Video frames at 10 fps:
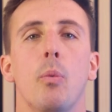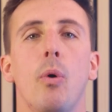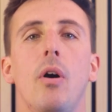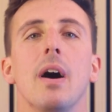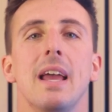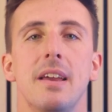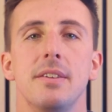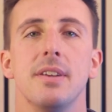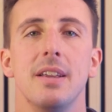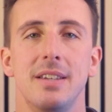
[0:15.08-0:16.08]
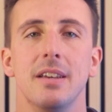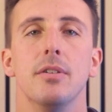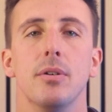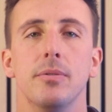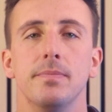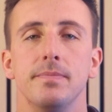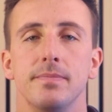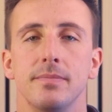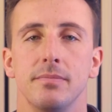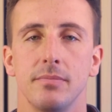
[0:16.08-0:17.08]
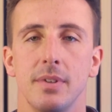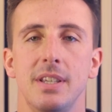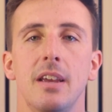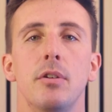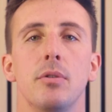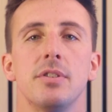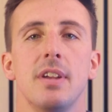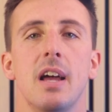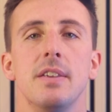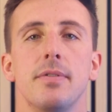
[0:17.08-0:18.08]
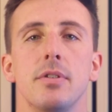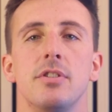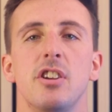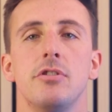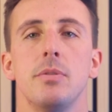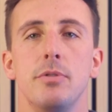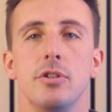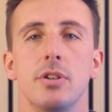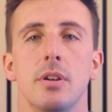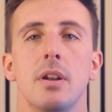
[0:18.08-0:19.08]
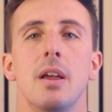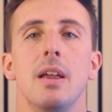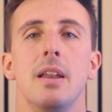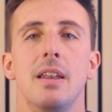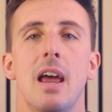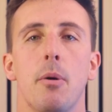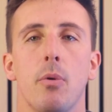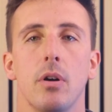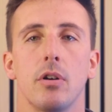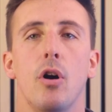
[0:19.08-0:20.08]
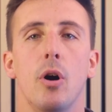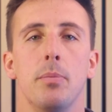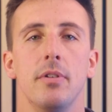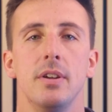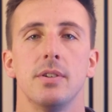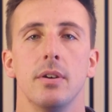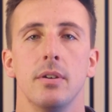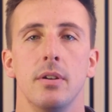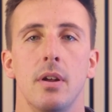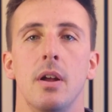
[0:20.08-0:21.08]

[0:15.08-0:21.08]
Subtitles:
what is a DNO? DNO stands for Distribution Network Operator.